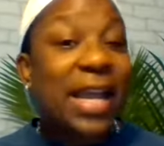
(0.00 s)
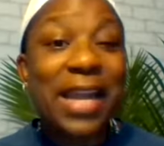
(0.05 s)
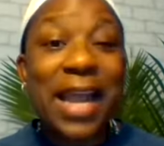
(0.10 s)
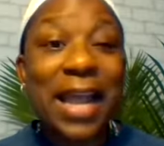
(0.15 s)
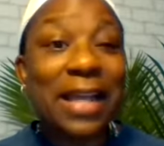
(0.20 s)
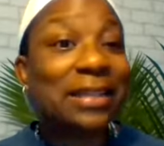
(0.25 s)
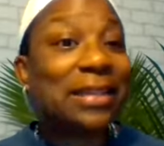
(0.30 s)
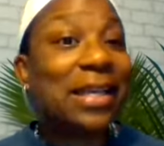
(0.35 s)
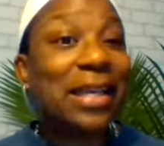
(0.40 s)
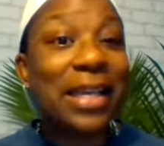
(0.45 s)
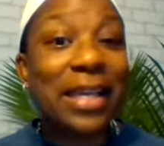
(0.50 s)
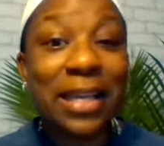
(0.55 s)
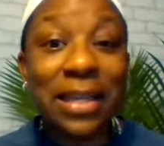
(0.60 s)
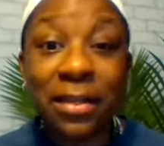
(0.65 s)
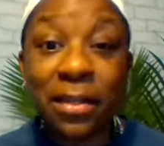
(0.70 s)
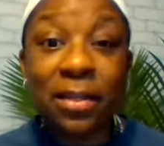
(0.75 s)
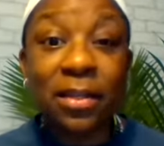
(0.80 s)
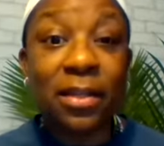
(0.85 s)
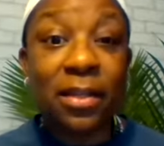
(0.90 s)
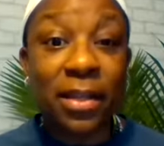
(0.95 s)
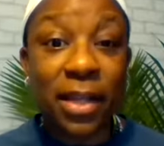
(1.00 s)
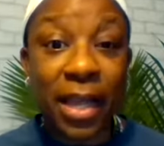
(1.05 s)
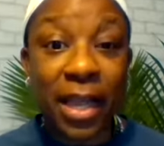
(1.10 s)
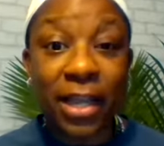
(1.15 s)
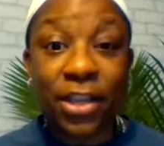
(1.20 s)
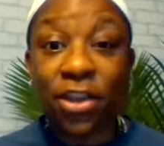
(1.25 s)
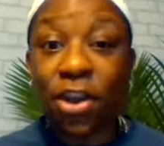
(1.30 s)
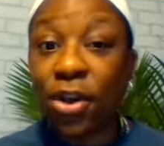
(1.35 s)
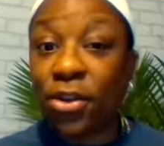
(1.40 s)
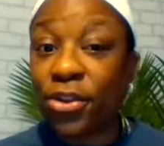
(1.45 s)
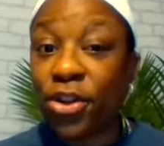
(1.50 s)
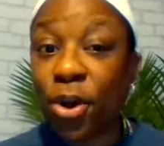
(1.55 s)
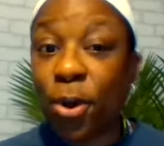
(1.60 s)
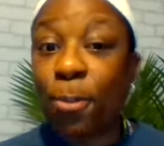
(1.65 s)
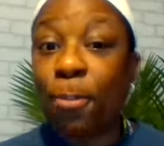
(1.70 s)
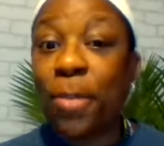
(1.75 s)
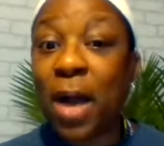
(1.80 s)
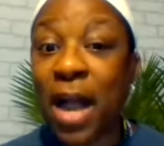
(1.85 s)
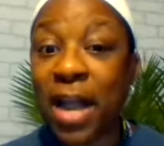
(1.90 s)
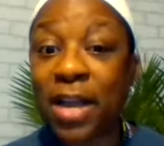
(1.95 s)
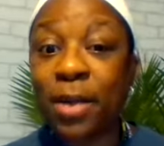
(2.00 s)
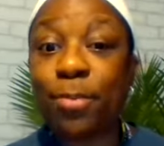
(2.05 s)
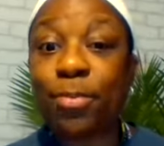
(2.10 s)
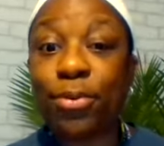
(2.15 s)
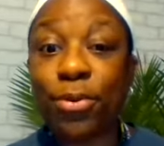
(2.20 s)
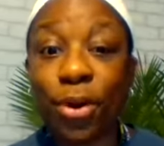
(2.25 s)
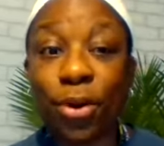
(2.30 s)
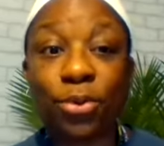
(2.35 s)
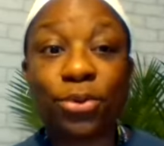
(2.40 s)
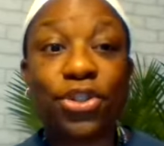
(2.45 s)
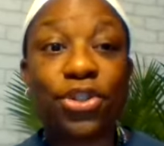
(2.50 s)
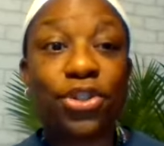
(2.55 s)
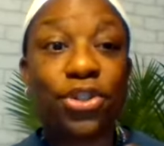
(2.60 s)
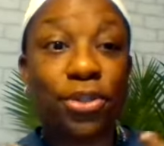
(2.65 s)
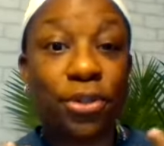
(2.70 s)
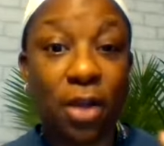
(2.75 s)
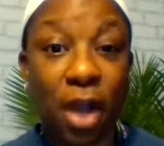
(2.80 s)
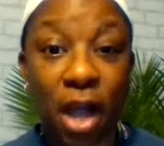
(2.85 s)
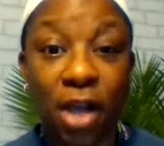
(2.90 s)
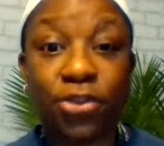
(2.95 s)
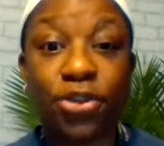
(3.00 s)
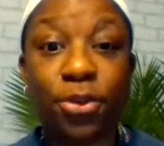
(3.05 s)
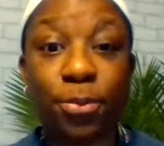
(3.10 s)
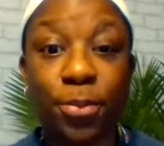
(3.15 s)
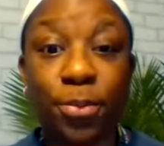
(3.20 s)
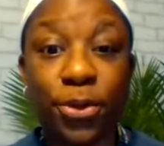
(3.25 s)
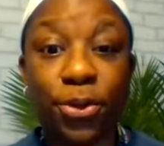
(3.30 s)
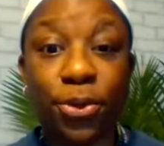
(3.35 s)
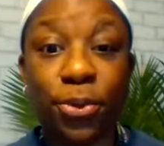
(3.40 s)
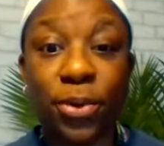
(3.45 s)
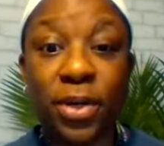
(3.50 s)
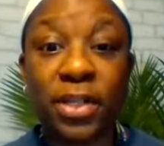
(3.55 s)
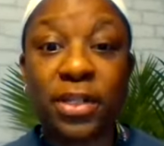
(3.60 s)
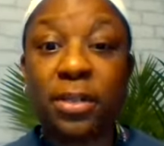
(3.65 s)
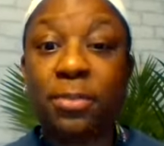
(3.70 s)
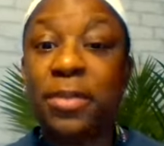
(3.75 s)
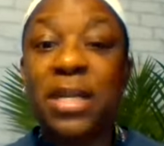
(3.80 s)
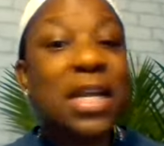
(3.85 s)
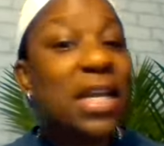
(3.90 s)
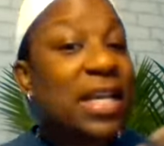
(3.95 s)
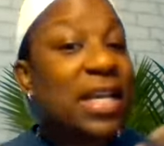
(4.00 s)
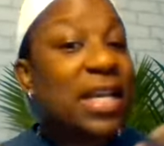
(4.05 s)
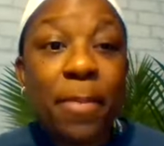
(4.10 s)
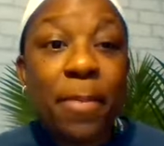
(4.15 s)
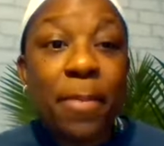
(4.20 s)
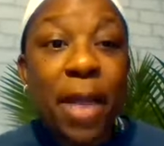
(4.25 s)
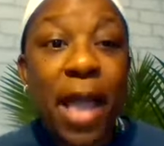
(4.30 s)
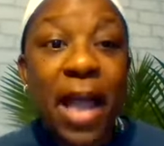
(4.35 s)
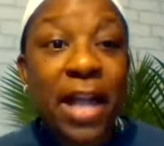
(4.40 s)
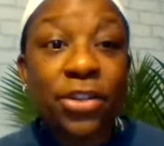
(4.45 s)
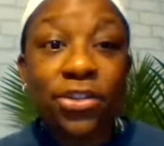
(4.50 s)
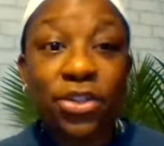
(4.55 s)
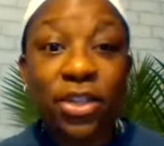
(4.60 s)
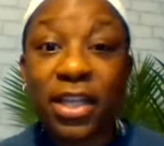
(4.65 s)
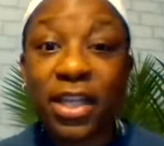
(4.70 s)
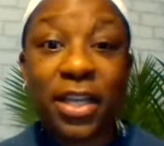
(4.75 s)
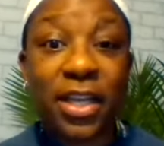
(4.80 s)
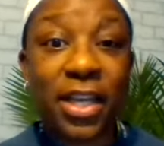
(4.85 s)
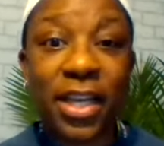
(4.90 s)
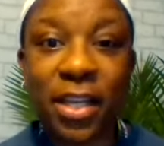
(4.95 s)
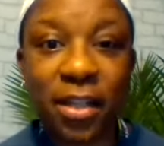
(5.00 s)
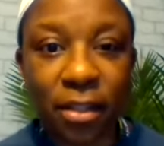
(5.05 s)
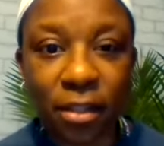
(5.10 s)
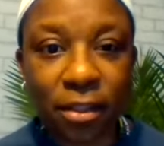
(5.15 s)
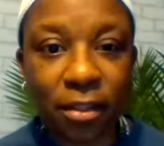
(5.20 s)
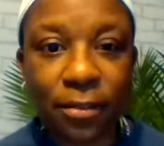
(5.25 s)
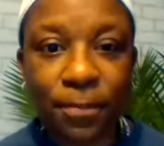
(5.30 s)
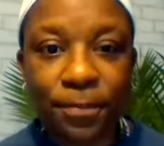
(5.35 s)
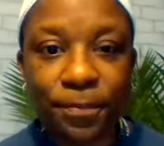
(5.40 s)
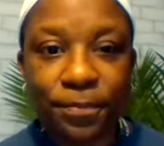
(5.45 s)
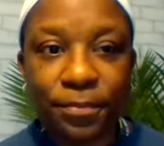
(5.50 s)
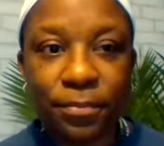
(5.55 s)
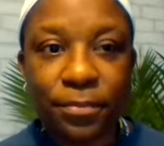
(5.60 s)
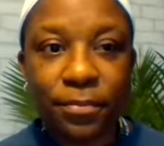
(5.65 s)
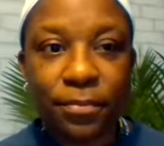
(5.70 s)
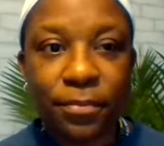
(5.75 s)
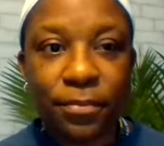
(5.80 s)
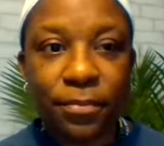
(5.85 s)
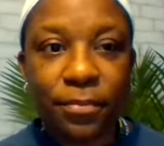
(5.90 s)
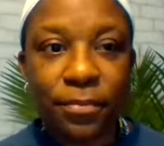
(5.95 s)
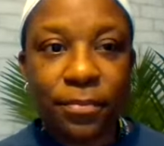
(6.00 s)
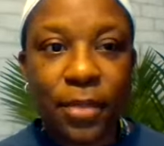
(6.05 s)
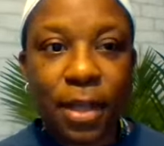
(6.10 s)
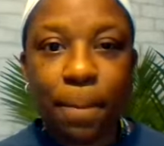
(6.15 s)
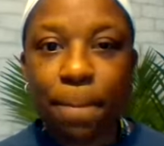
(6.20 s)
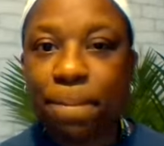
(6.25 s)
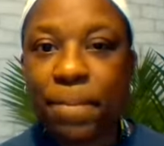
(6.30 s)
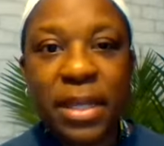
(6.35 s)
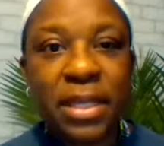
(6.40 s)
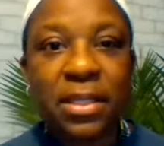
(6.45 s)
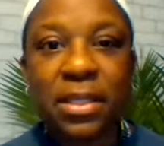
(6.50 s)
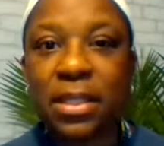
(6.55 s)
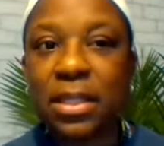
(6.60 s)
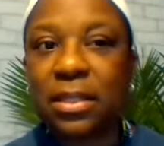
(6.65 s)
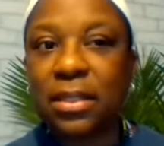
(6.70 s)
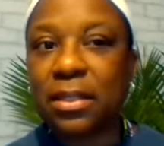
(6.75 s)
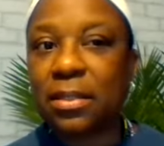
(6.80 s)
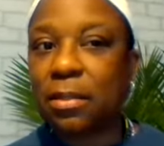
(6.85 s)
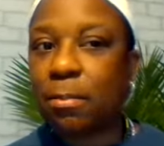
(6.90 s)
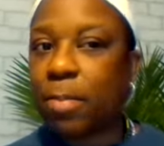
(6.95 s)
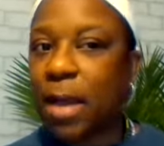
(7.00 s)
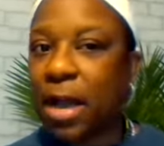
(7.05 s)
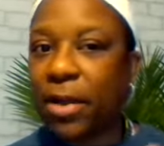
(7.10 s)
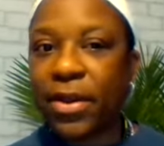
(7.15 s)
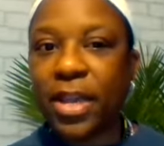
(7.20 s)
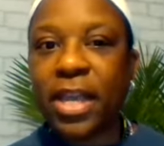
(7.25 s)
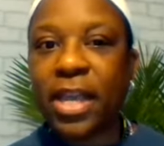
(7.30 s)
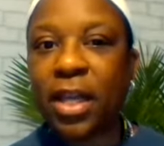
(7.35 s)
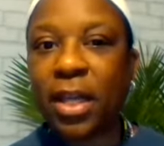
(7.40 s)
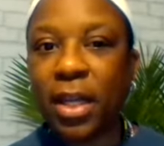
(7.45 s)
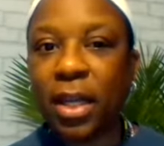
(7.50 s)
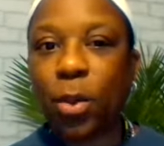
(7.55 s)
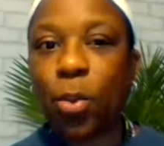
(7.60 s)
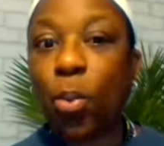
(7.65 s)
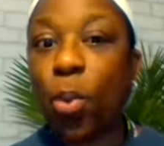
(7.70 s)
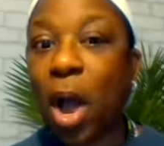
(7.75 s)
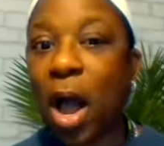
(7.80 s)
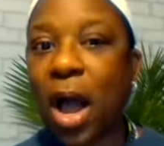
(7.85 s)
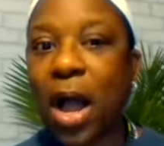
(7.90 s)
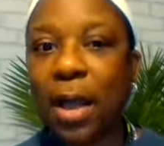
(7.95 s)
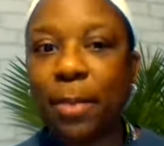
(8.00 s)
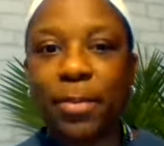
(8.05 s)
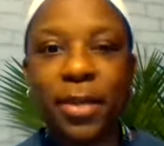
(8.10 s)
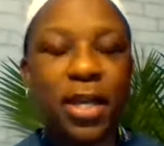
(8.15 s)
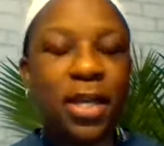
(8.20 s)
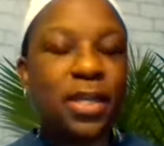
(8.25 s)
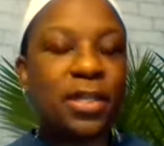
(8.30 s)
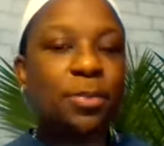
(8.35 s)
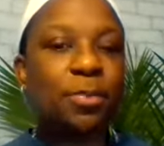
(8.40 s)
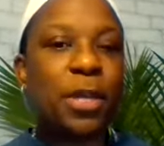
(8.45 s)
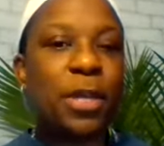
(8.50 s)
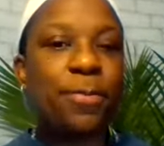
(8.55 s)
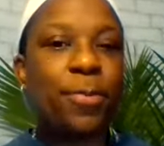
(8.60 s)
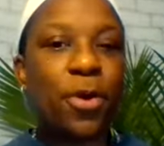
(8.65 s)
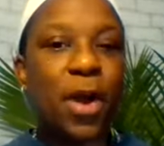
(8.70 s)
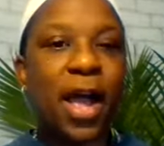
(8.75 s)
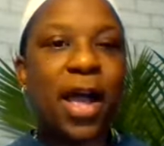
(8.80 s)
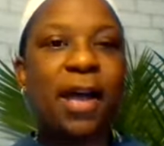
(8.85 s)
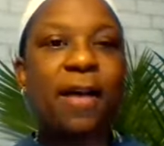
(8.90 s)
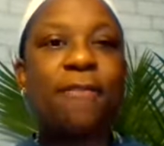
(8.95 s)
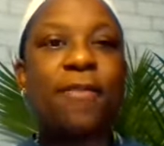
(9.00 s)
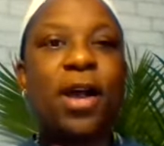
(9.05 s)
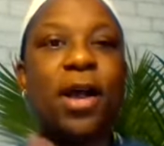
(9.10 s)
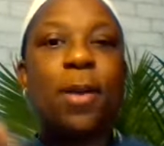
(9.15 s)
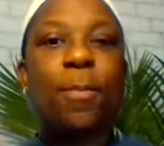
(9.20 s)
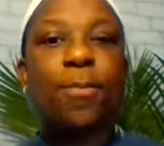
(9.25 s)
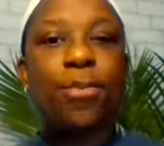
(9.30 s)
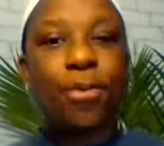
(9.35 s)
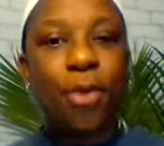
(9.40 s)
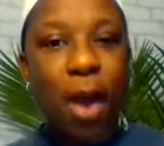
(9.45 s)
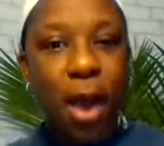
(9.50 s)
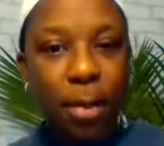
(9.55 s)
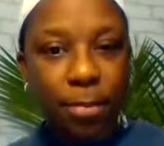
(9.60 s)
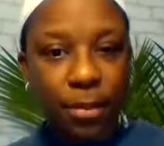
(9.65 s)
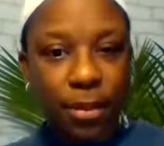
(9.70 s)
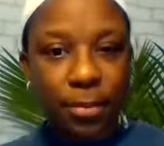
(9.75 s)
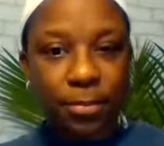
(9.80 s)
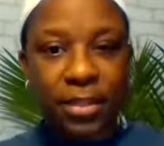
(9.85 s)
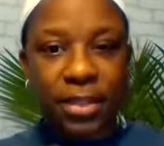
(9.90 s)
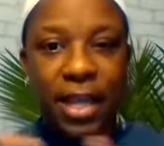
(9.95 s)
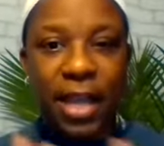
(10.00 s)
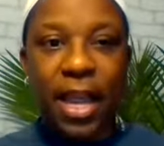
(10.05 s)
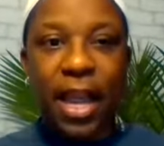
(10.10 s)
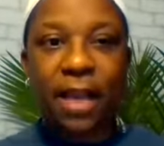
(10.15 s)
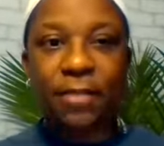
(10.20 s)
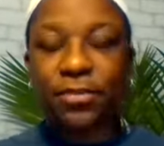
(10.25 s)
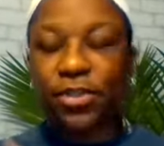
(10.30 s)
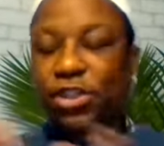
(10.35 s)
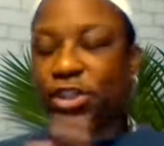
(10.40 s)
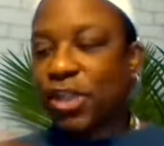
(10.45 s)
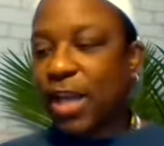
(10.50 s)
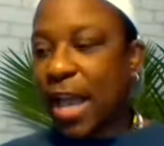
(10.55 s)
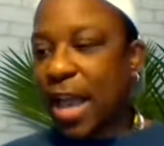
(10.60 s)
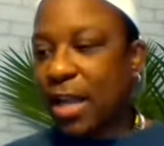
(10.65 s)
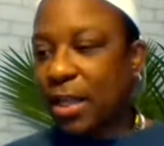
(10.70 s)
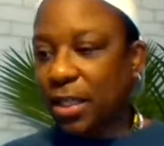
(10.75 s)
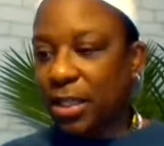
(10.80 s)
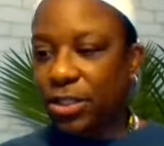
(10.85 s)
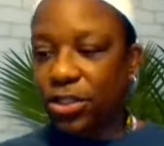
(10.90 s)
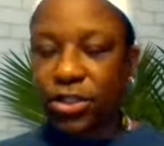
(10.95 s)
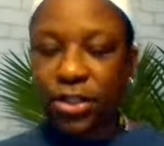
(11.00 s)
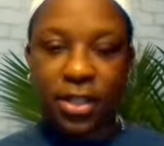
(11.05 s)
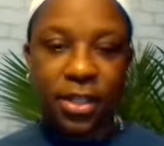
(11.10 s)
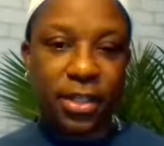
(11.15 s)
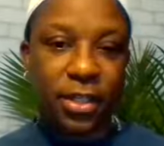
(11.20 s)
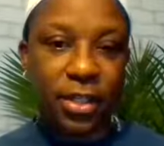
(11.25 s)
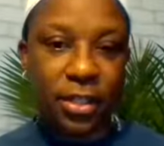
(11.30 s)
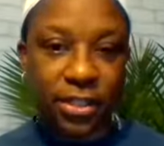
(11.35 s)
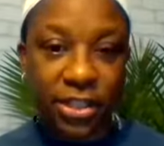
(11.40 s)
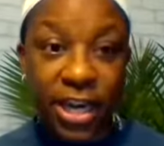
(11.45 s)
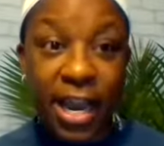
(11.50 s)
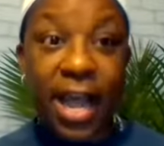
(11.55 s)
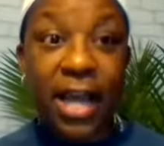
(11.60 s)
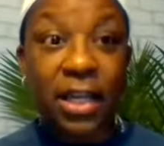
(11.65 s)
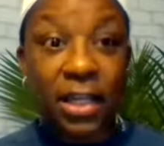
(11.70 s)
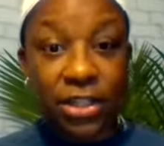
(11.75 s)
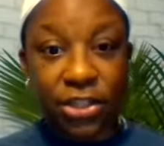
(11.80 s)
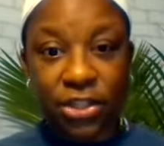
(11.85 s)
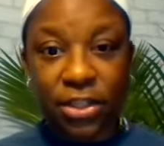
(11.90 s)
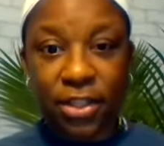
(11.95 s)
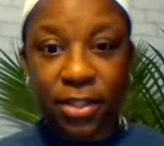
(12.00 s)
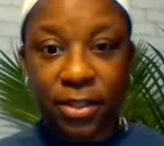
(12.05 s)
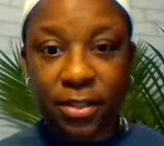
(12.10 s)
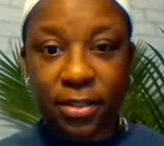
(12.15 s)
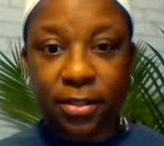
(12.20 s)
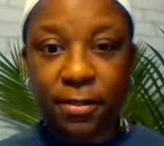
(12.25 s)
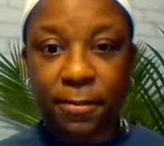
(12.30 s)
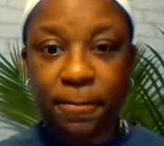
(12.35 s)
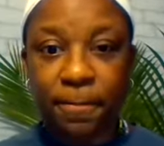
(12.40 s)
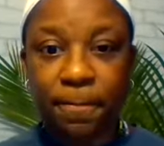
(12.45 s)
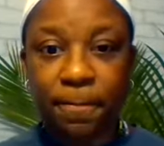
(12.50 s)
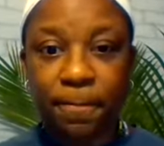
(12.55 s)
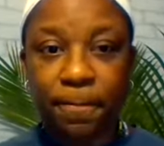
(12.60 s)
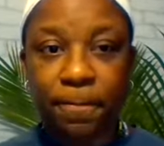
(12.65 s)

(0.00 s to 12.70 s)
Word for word: And at the end of the day, y'all know my approach to entrepreneurship is I'm actually a healer. Business is about healing. Why? Because people have problems, they have challenges, challenges.